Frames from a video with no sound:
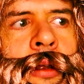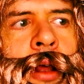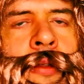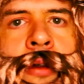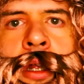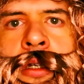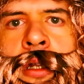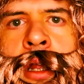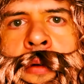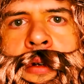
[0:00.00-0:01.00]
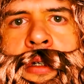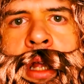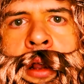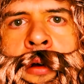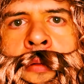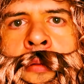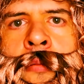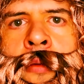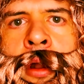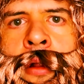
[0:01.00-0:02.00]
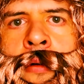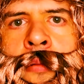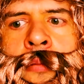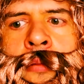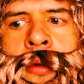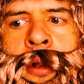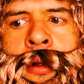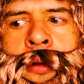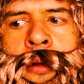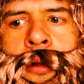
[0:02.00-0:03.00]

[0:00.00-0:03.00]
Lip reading: I thought yesterday it was a psycho, and then I thought, no,